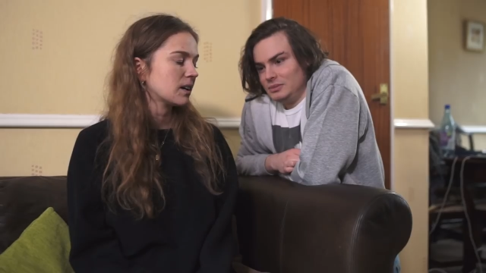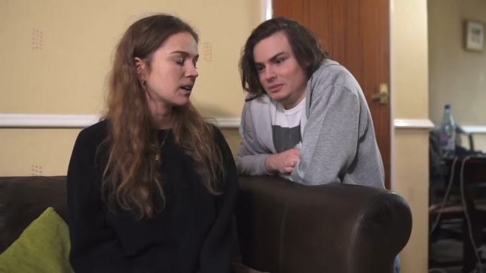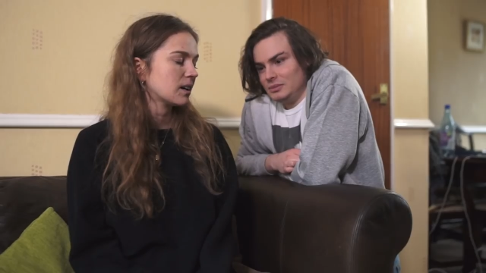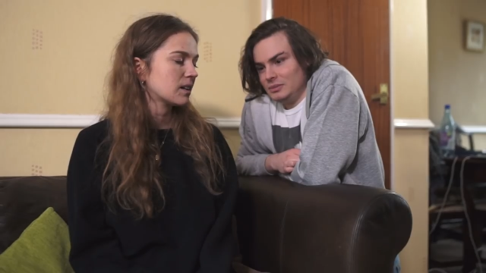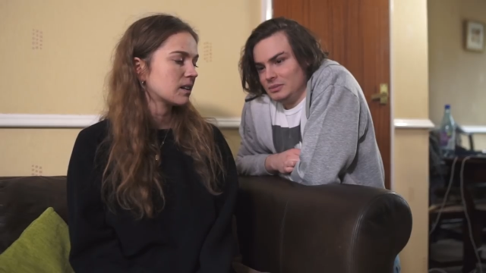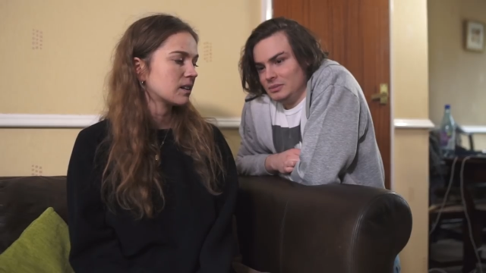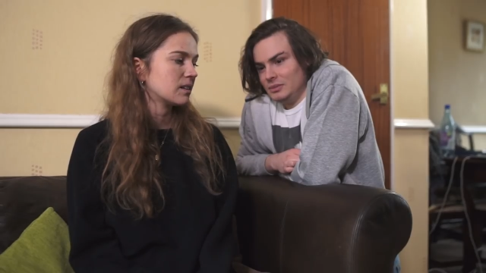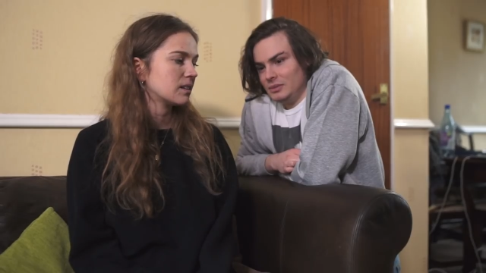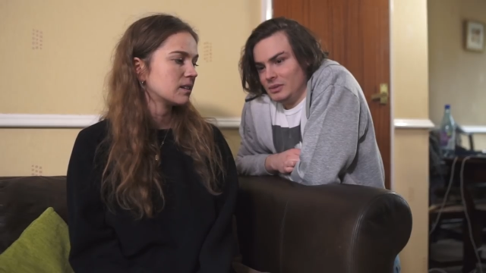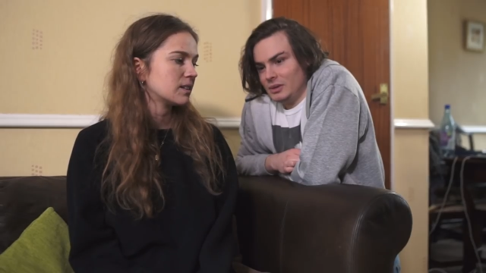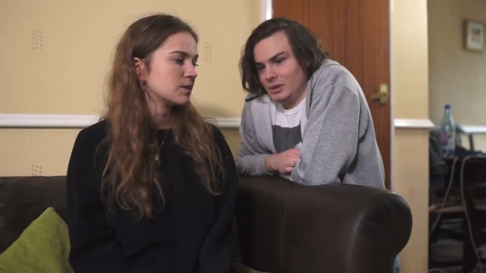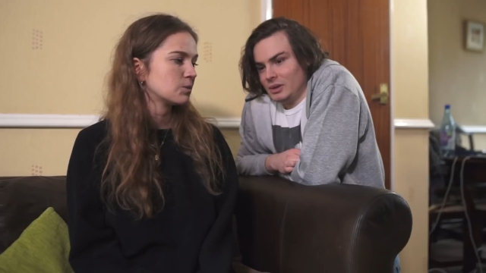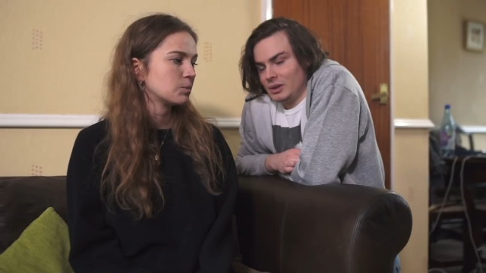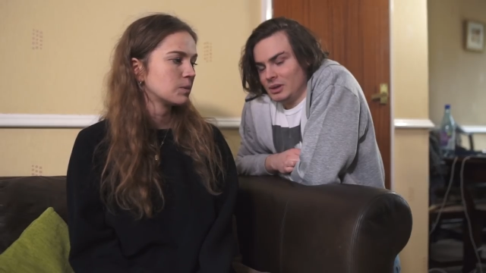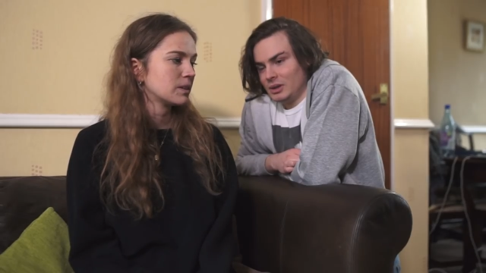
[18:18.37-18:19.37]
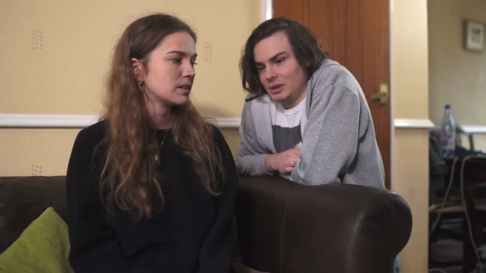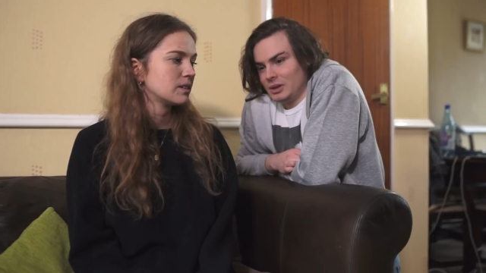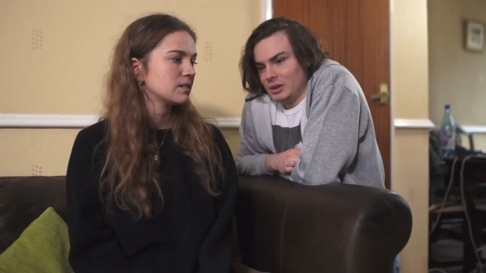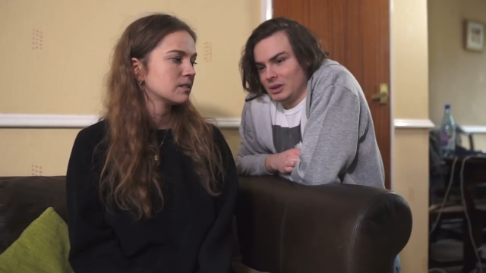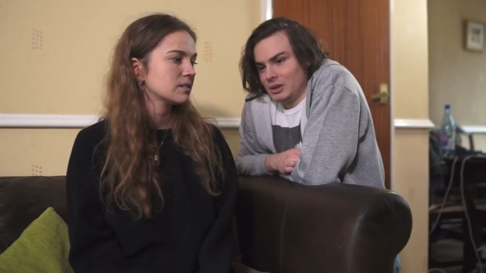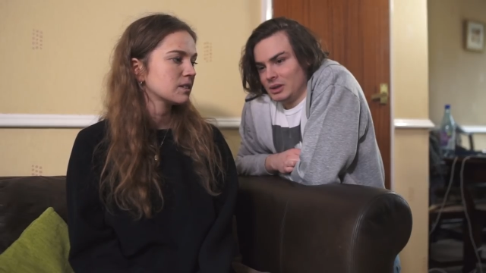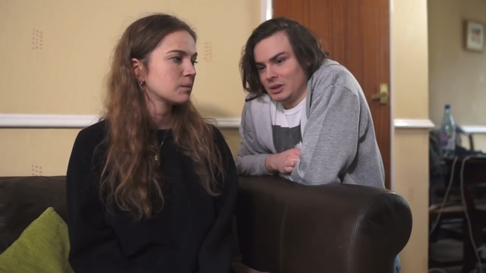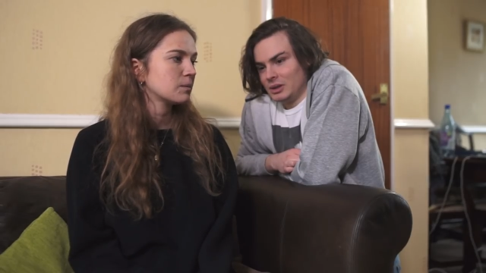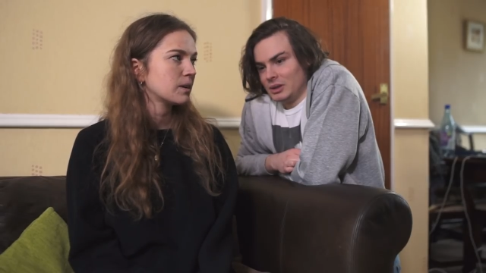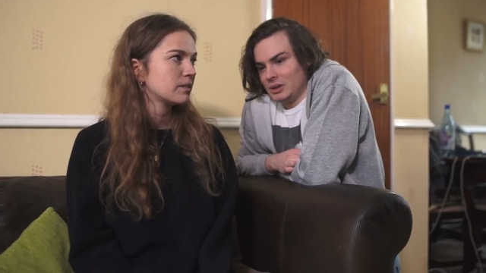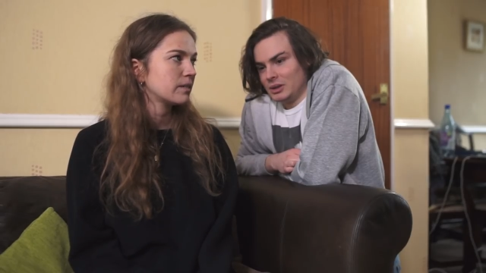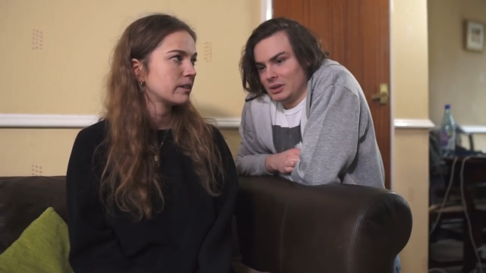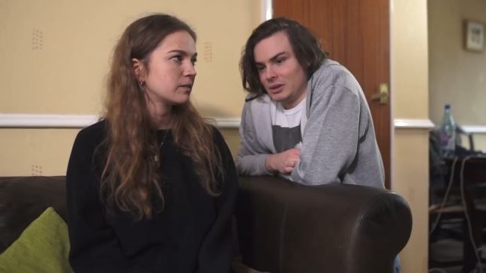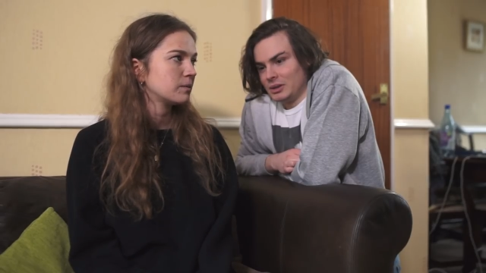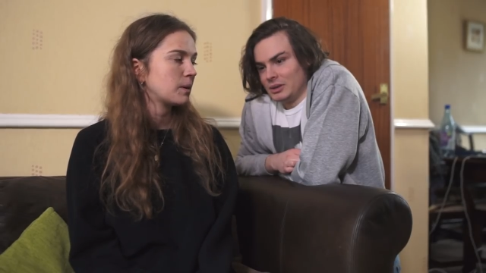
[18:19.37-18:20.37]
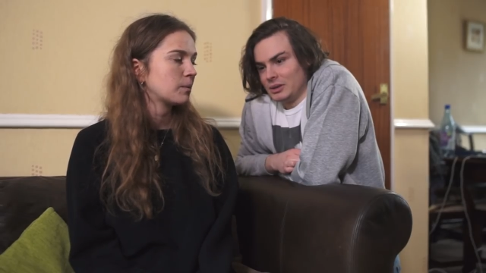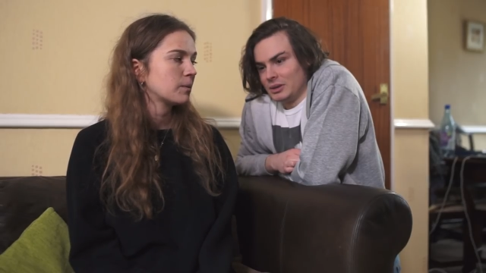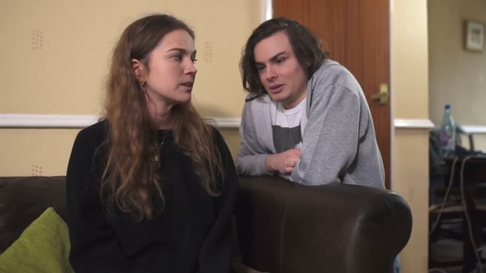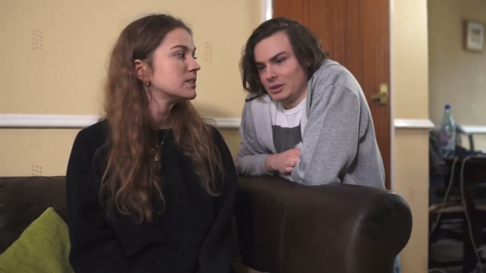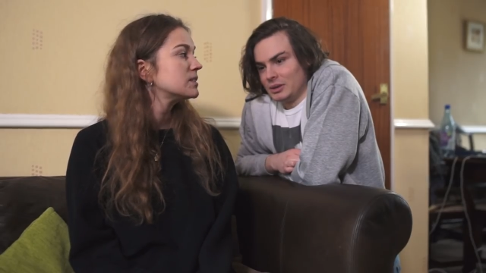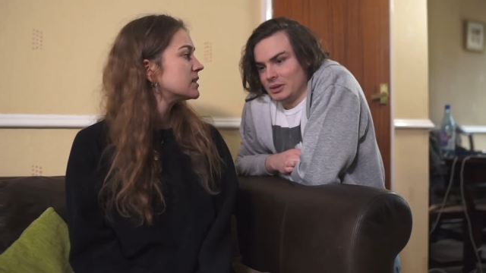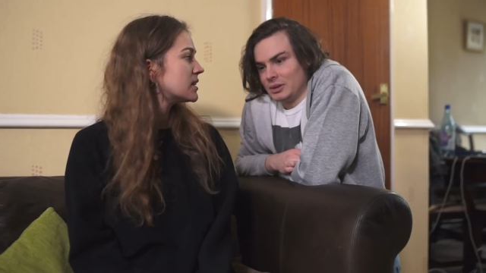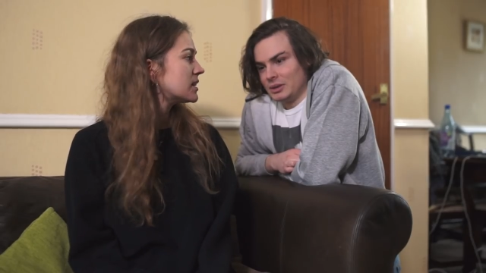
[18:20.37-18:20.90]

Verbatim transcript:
Speaker 1: I think these will be some of my favourite memories.